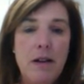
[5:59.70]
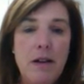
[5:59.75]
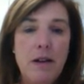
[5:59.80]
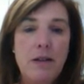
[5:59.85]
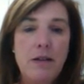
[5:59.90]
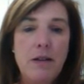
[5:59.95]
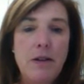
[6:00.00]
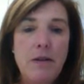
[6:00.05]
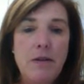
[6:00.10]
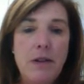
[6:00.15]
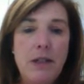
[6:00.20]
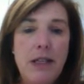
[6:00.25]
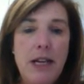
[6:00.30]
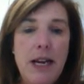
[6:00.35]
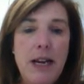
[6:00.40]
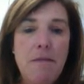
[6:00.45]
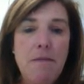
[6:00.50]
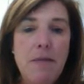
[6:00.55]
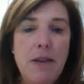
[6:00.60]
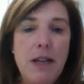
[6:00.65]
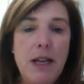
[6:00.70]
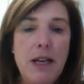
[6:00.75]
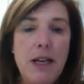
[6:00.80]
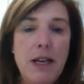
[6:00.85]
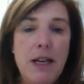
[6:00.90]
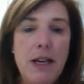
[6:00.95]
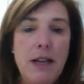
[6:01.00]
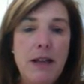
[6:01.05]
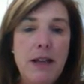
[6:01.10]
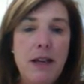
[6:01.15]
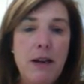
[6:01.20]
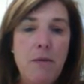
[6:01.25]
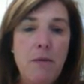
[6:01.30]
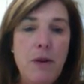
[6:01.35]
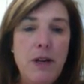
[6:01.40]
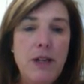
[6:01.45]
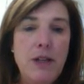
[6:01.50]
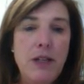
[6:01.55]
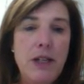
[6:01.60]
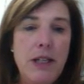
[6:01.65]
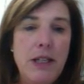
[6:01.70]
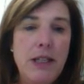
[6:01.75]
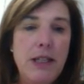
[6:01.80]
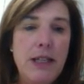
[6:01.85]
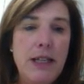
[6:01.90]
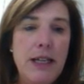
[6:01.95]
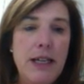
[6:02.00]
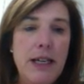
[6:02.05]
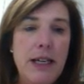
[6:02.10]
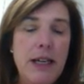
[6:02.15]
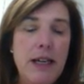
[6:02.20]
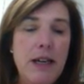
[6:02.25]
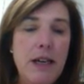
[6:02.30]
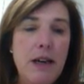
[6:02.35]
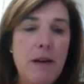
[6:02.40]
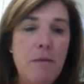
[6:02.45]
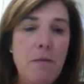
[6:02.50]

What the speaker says: So same thing that we just did,